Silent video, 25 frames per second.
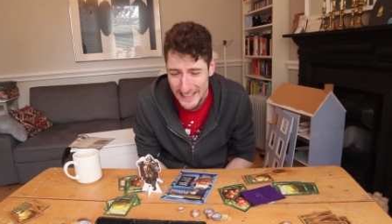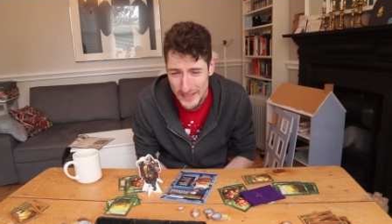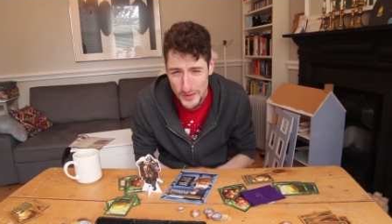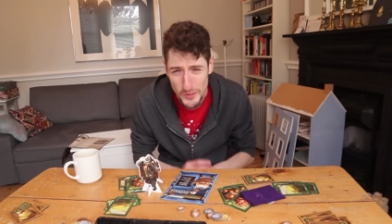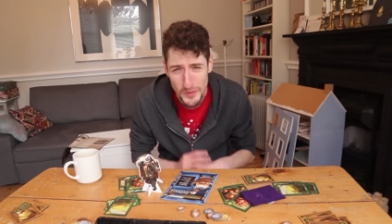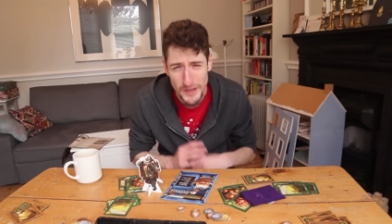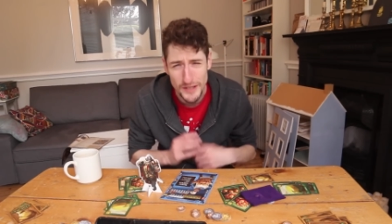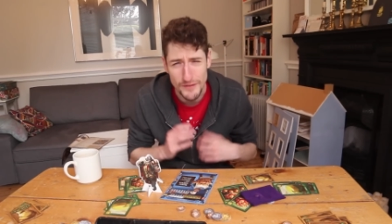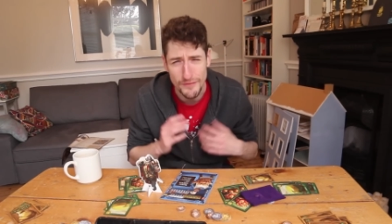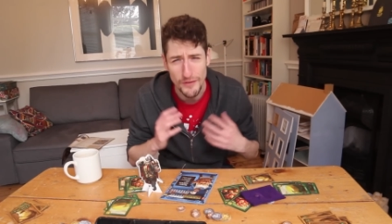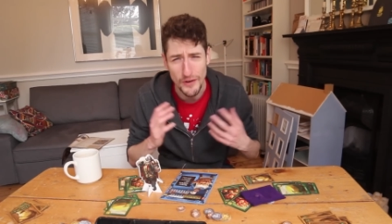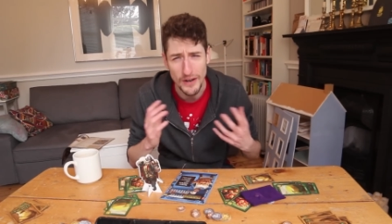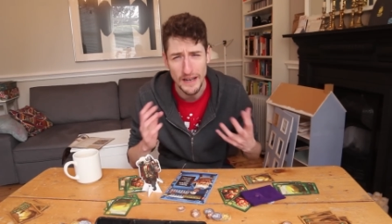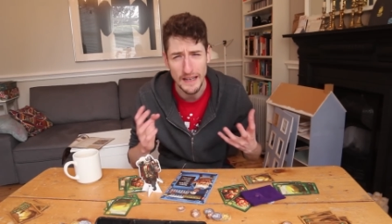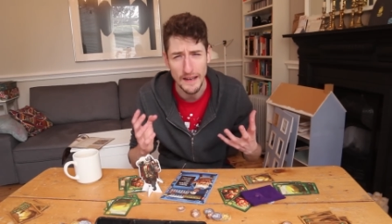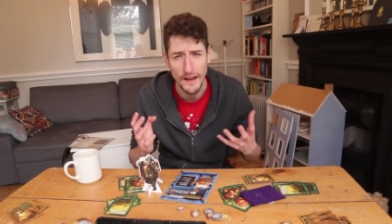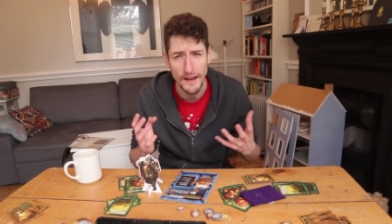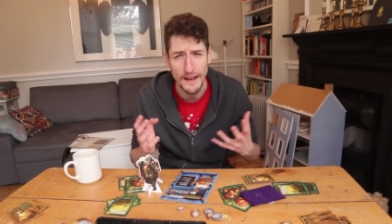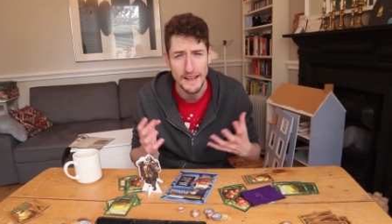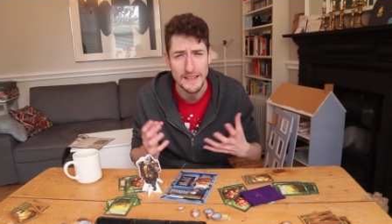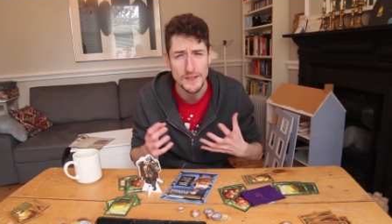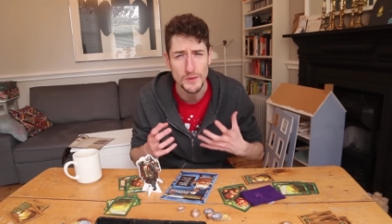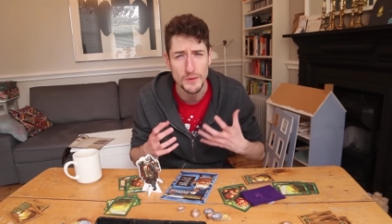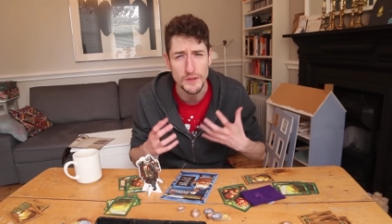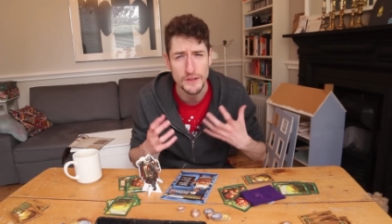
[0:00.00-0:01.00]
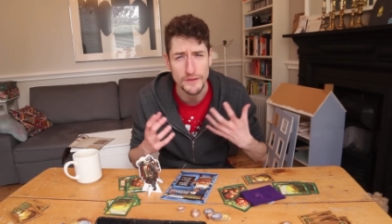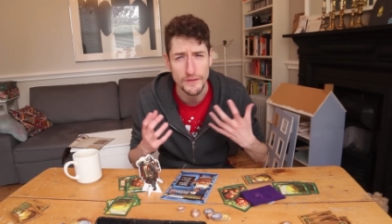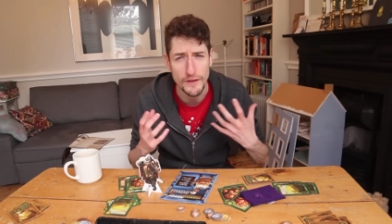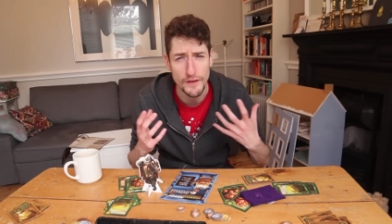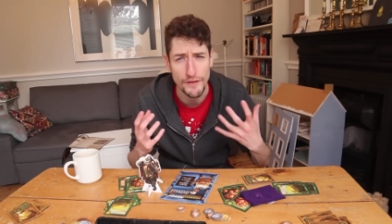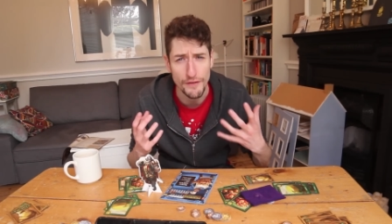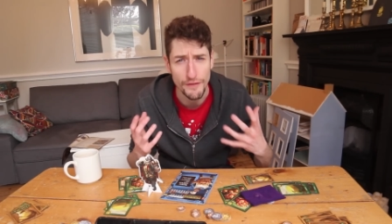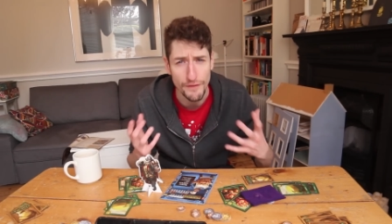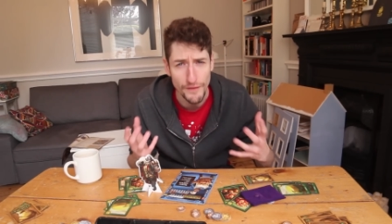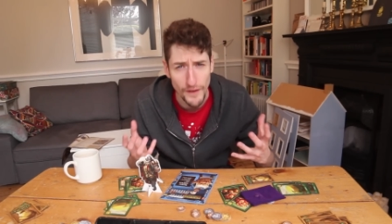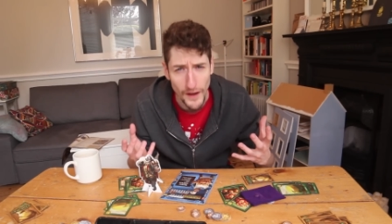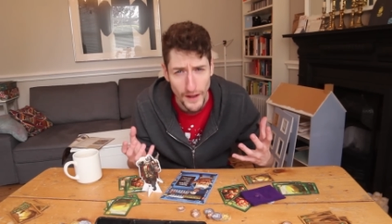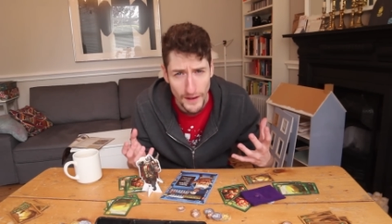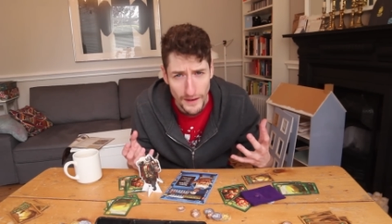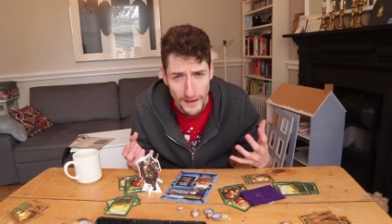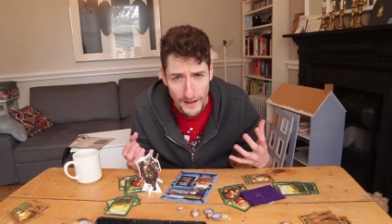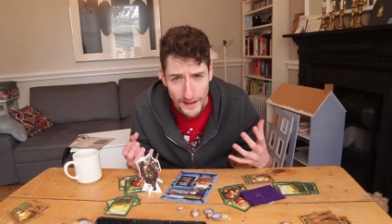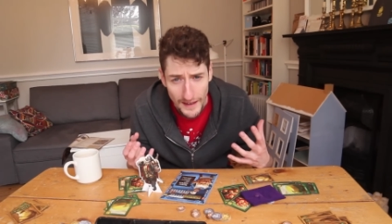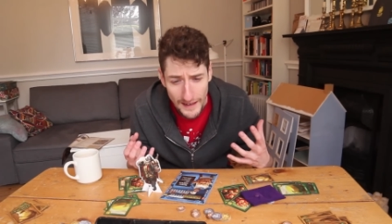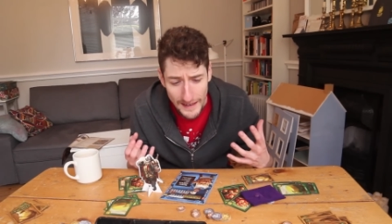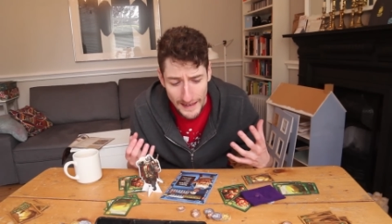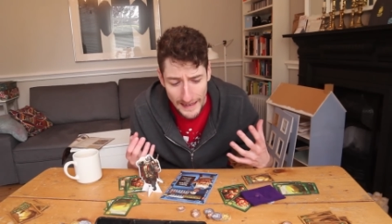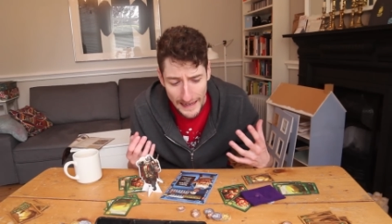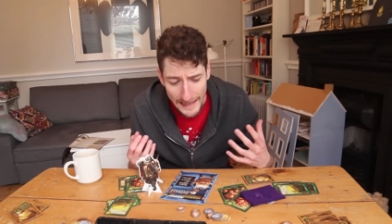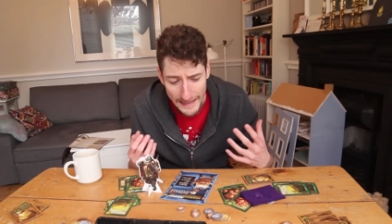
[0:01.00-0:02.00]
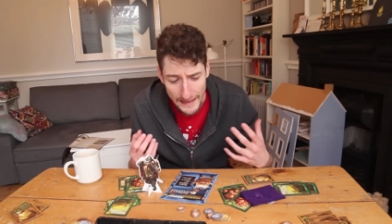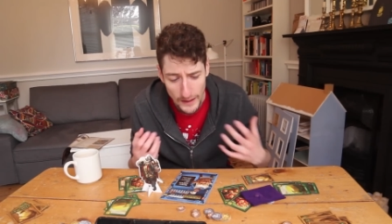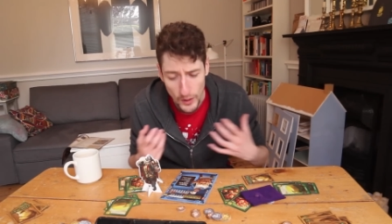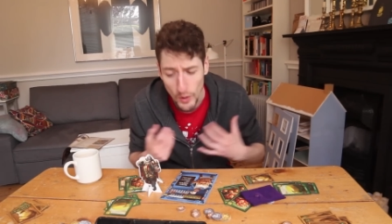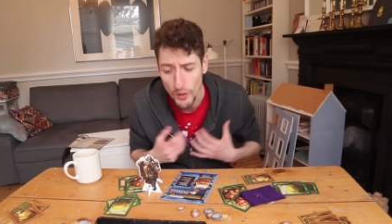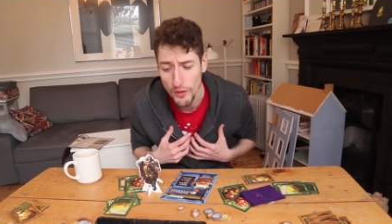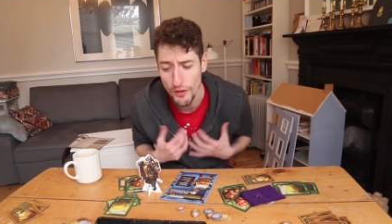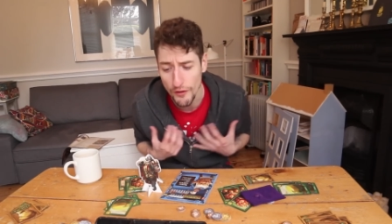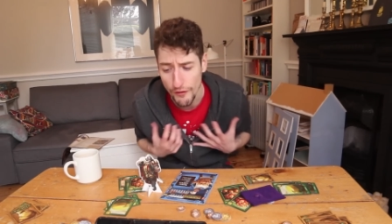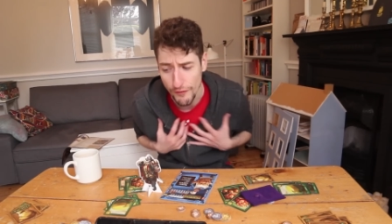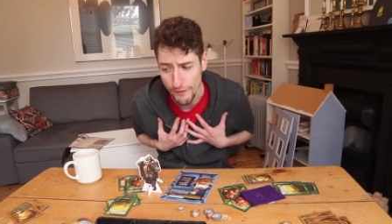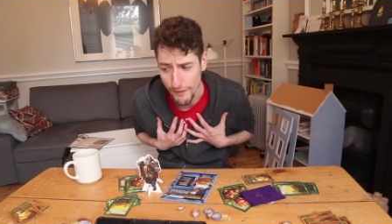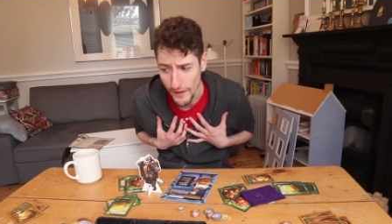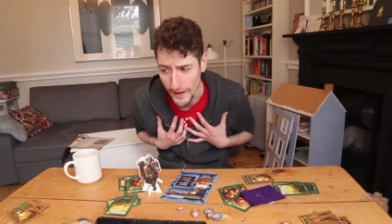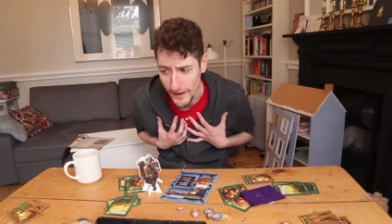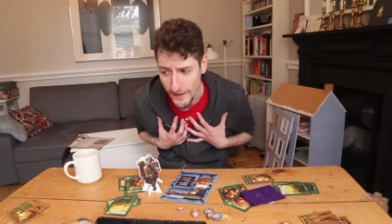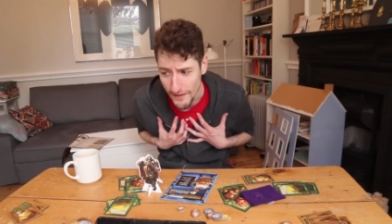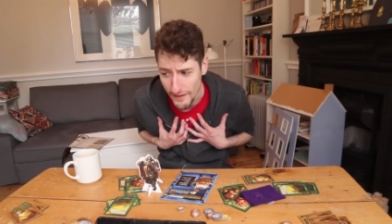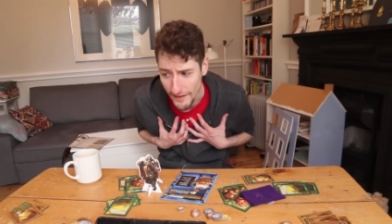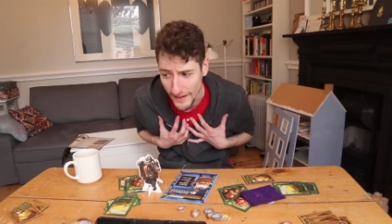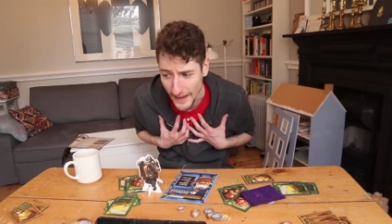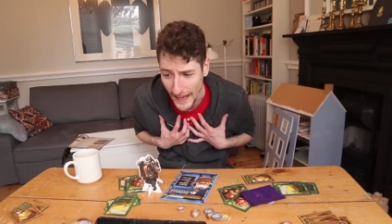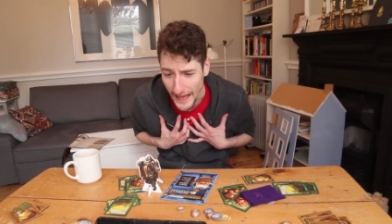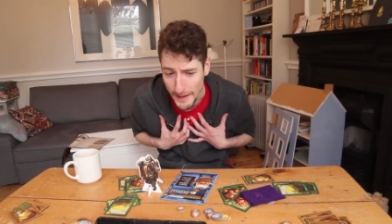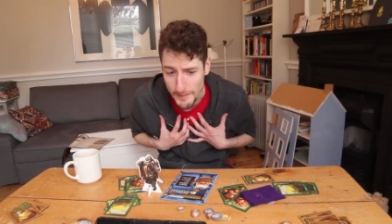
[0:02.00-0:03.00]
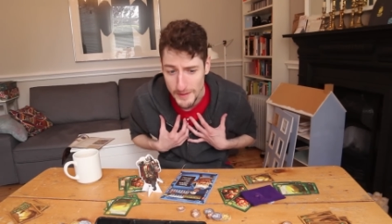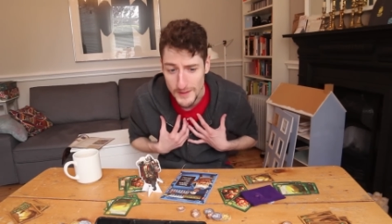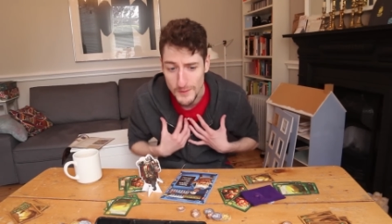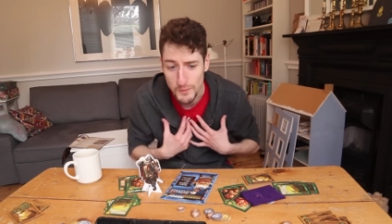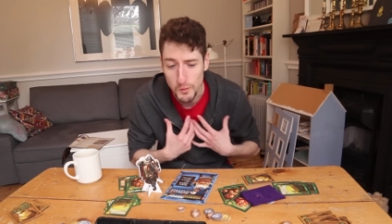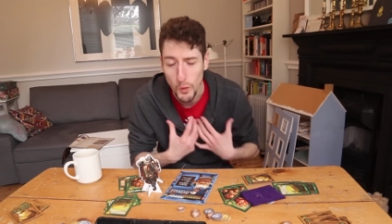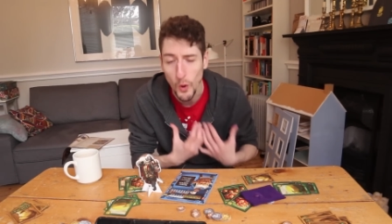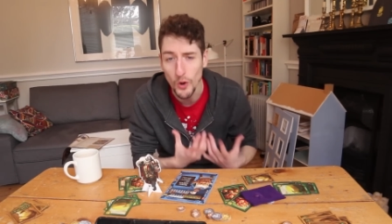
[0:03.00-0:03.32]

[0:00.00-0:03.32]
It's always very light, it's always very fun. And a lot of the fun of the game is